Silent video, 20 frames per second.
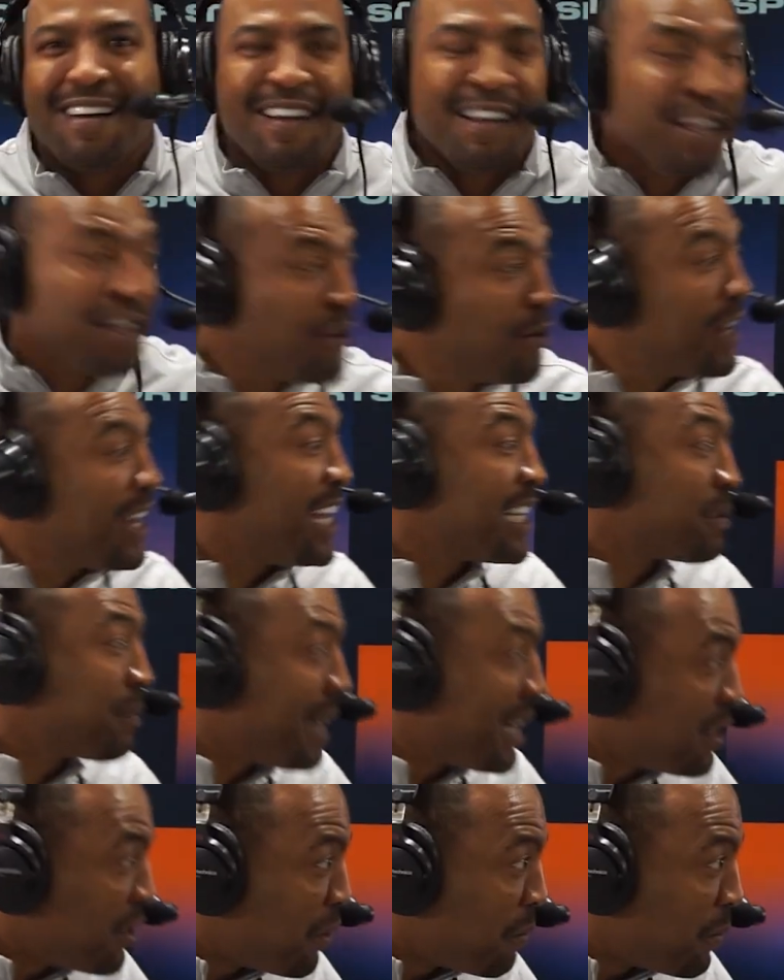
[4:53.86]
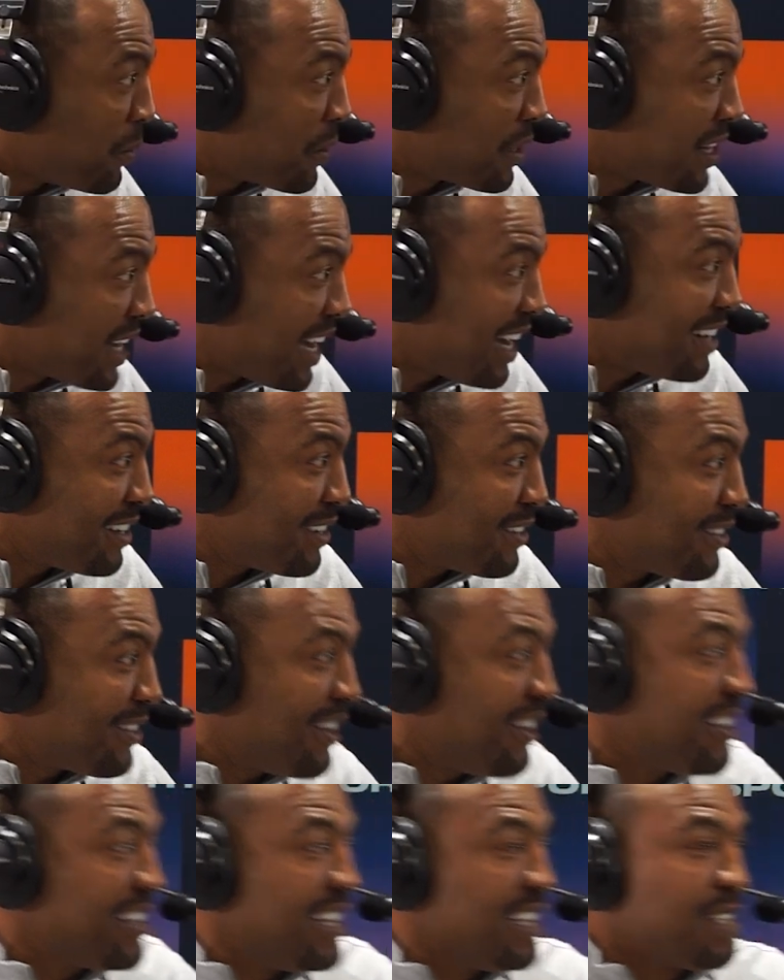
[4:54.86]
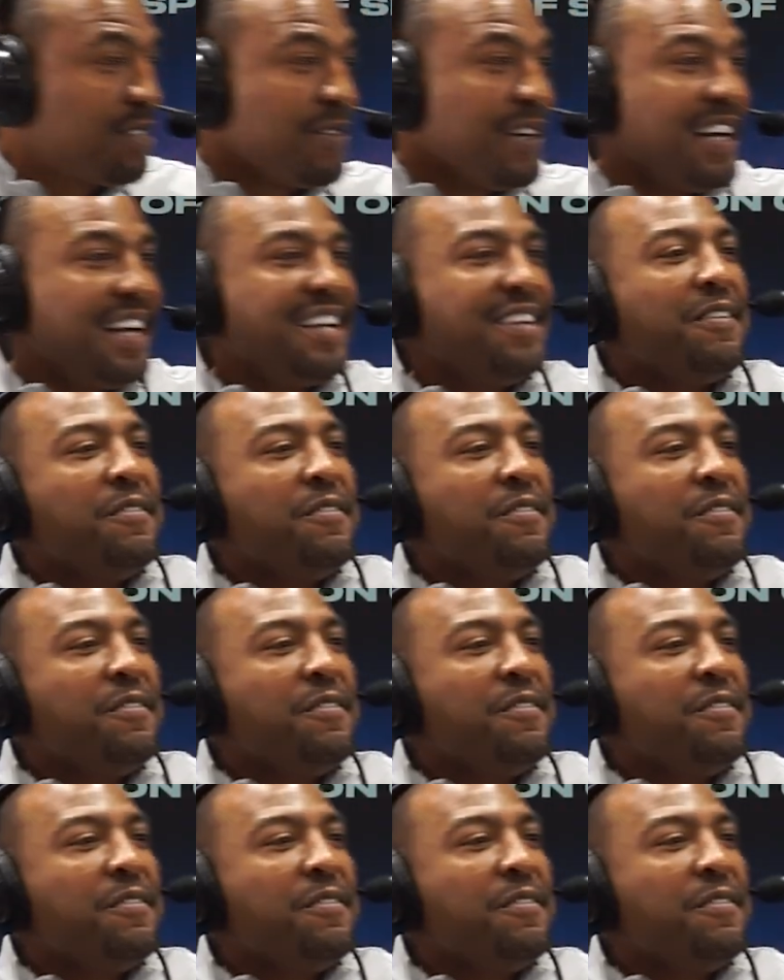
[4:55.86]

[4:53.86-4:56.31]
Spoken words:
you guys may know more than I do on this, right?